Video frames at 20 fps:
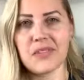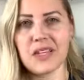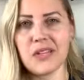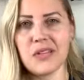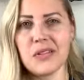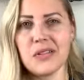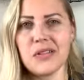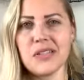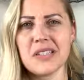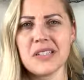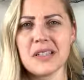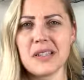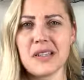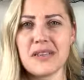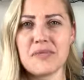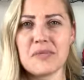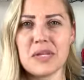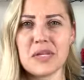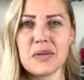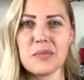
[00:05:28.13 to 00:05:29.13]
who doesn't
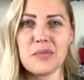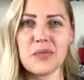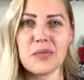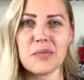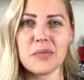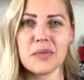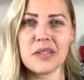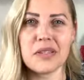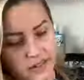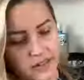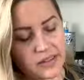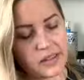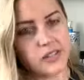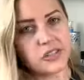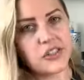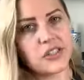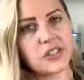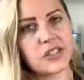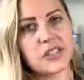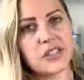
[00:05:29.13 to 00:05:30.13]
love Betty Boop and things?
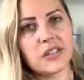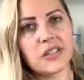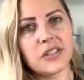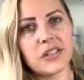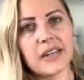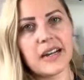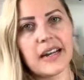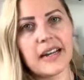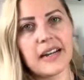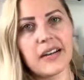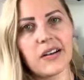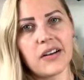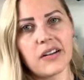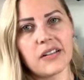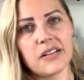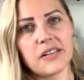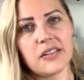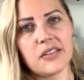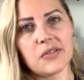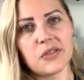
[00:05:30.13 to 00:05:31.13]
She's a good icon
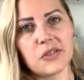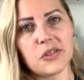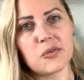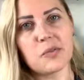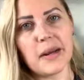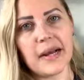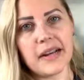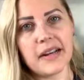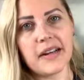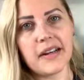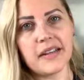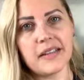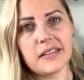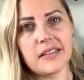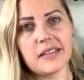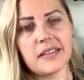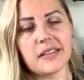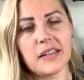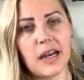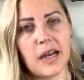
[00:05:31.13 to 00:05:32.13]
to inspire
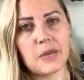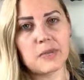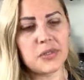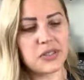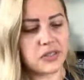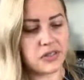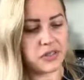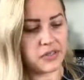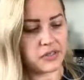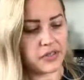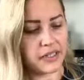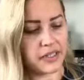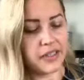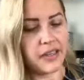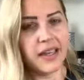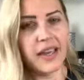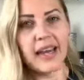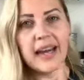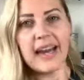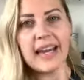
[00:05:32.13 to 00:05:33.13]
us, absolutely.
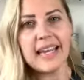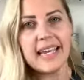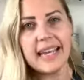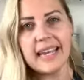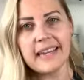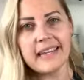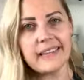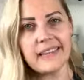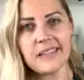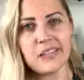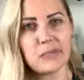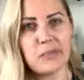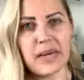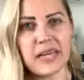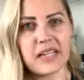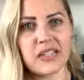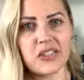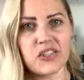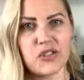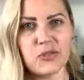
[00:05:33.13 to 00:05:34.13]
I can't get this
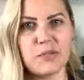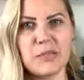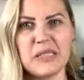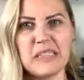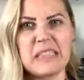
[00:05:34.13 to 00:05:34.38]
package open.